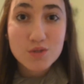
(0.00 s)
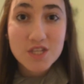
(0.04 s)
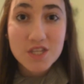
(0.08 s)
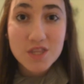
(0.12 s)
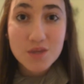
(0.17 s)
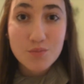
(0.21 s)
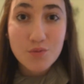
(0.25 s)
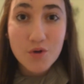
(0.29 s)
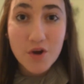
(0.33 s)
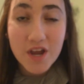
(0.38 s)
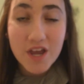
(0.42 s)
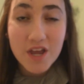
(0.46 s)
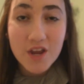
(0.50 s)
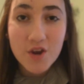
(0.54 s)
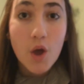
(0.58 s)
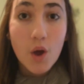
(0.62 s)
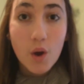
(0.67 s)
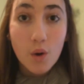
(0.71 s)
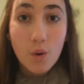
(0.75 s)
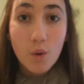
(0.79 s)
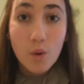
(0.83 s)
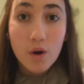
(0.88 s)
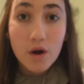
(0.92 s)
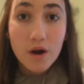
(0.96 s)
to the brain,
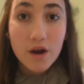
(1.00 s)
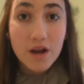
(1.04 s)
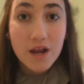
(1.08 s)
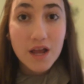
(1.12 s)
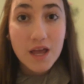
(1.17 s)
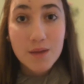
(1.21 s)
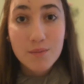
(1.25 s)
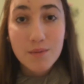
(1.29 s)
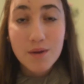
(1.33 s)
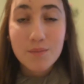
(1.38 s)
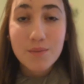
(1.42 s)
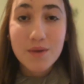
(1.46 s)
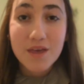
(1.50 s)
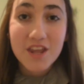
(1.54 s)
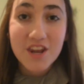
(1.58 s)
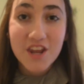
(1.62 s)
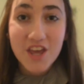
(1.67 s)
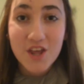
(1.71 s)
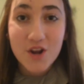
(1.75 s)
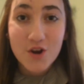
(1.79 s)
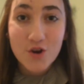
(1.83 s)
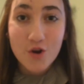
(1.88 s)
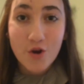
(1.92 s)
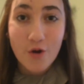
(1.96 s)
or it may be an
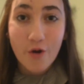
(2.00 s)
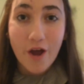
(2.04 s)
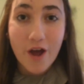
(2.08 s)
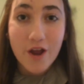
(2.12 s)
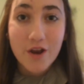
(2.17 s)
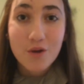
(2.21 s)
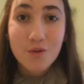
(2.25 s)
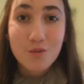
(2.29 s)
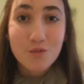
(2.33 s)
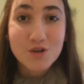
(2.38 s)
interneuron,